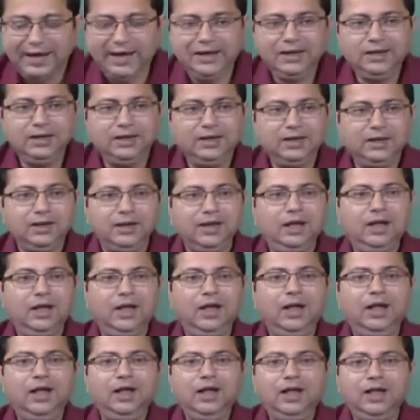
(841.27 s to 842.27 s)
and
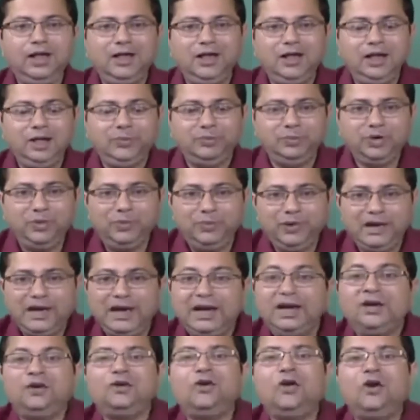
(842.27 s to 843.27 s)
a
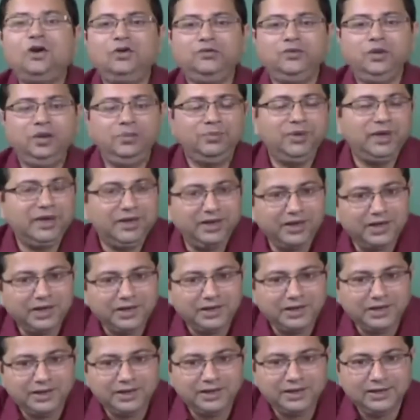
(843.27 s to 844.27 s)
propellant rod will be
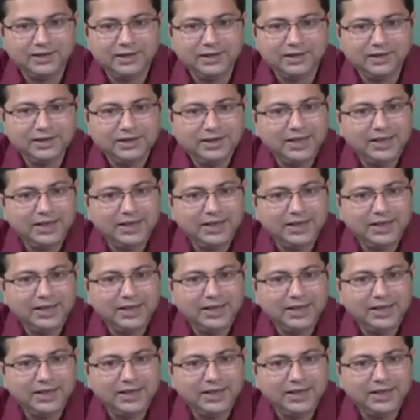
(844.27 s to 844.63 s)
created,